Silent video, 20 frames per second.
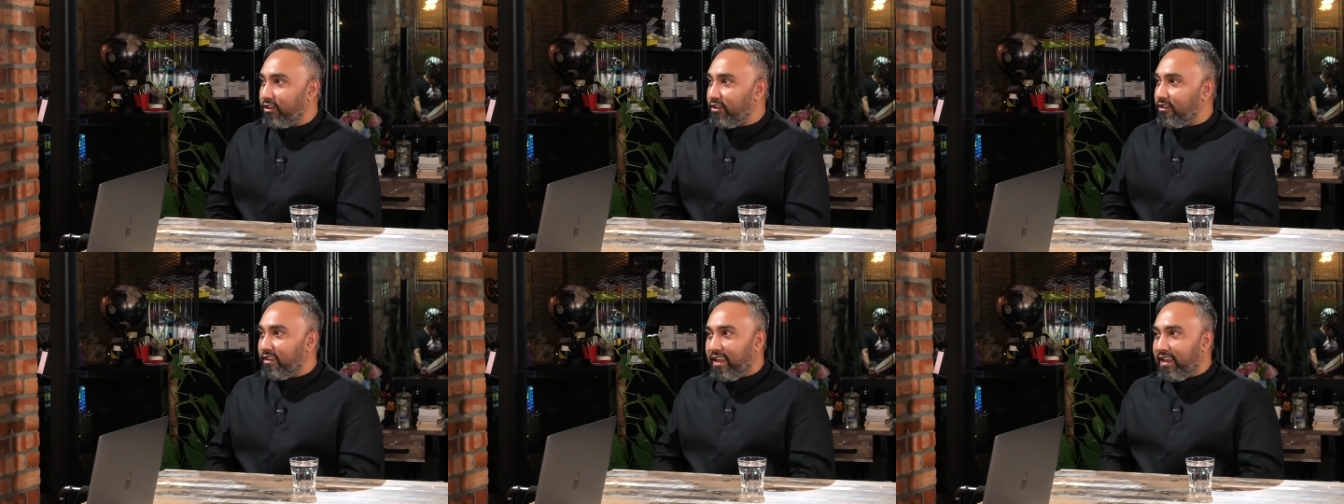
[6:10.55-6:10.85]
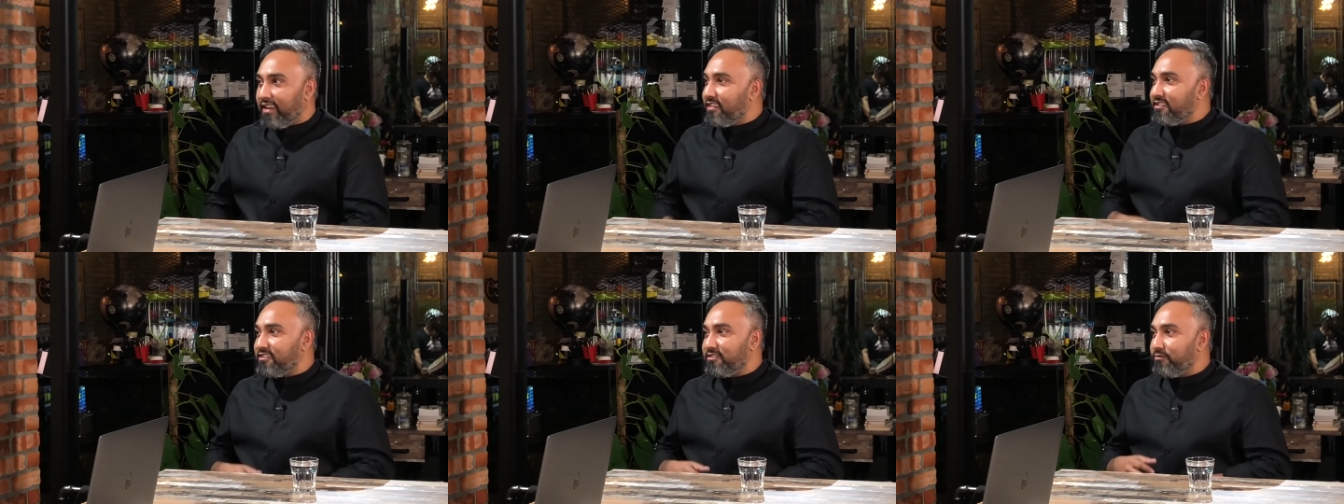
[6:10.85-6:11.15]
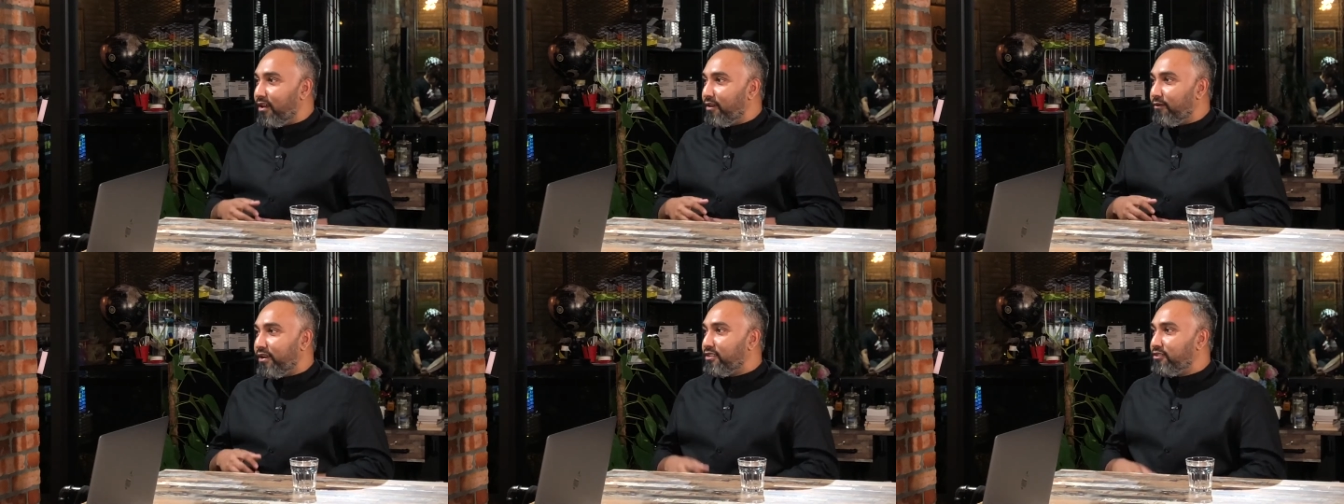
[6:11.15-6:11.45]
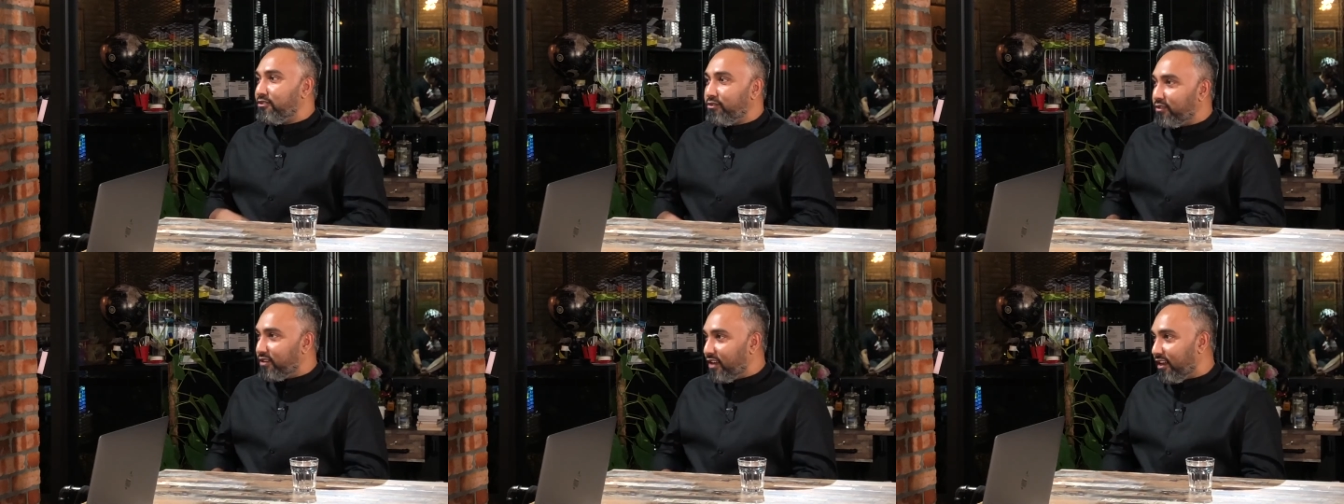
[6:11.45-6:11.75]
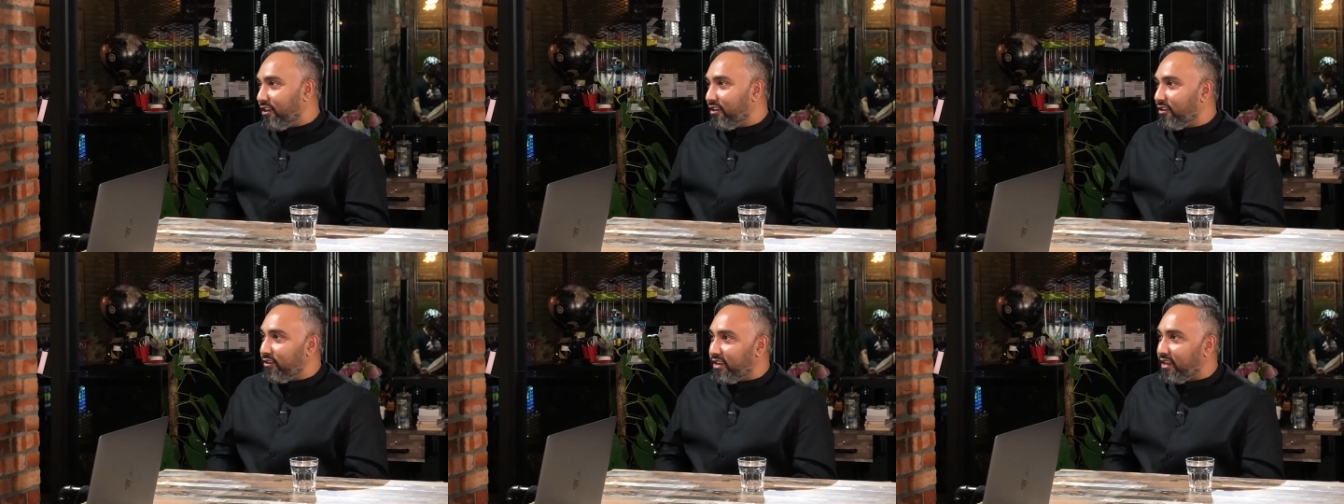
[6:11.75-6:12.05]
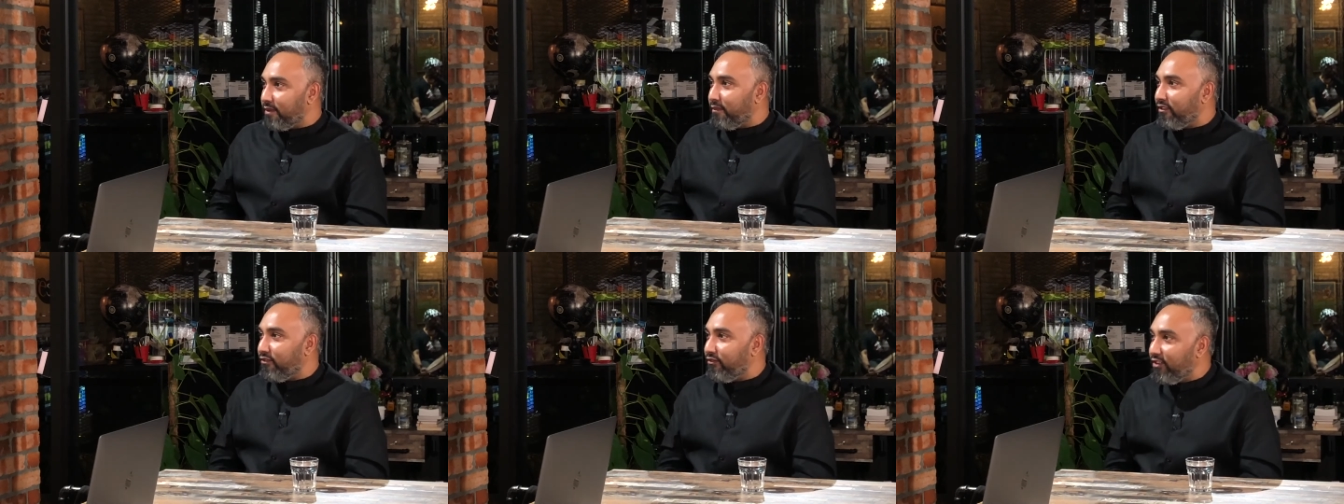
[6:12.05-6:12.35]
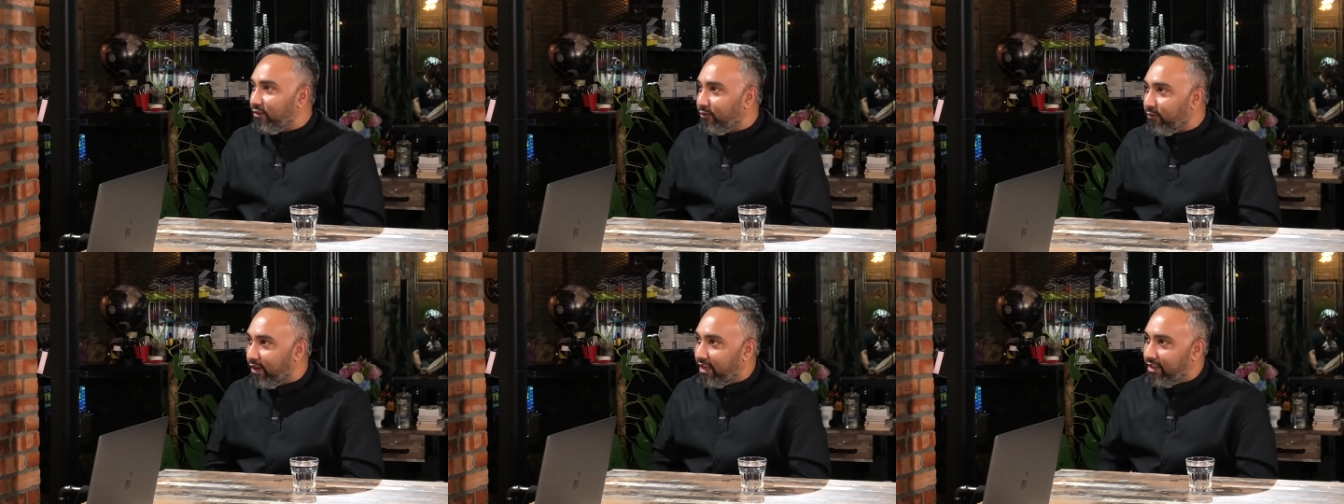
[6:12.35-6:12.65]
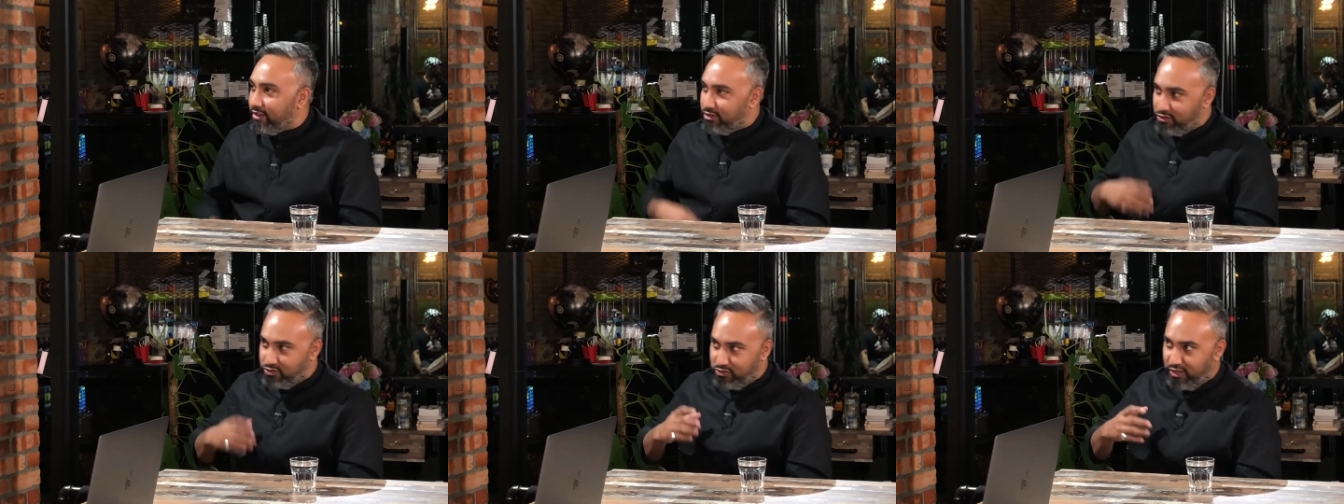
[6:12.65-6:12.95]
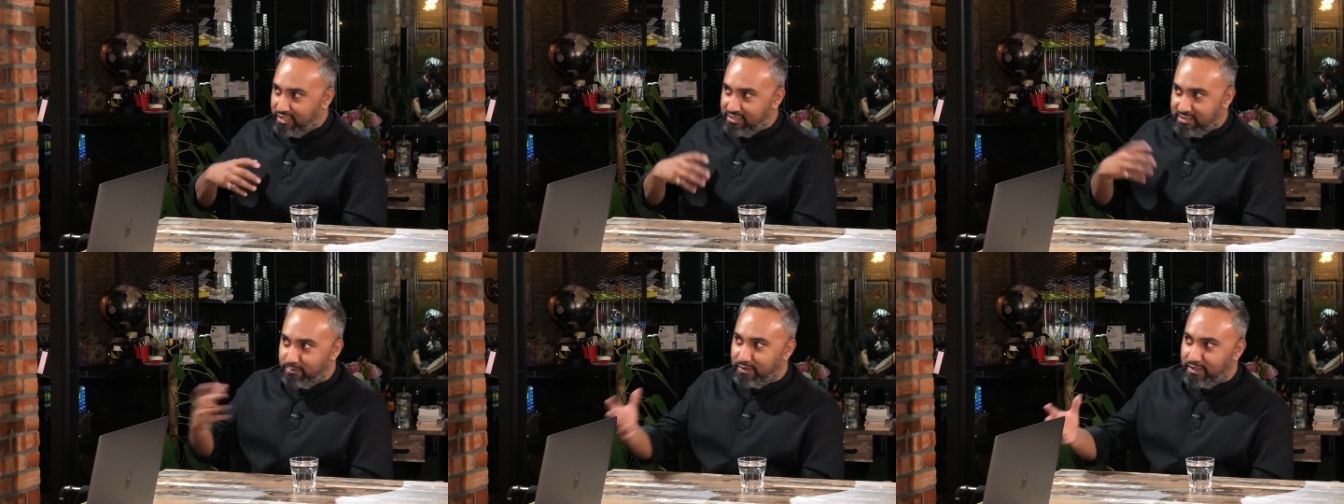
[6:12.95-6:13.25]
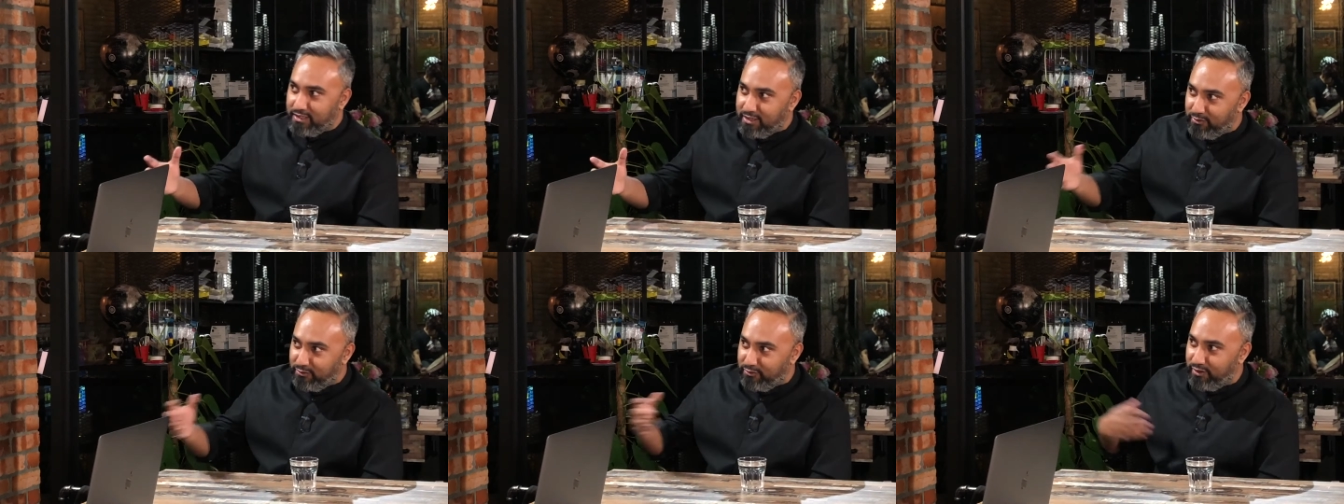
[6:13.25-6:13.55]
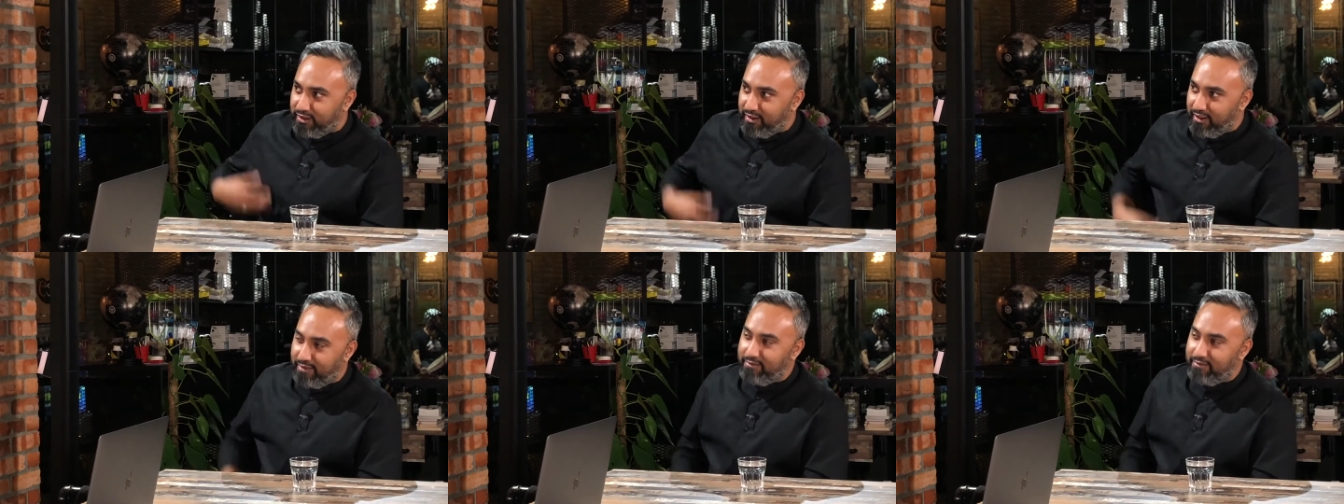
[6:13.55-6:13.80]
I thought, hey, this is my way to kind of get my feet wet, try something different.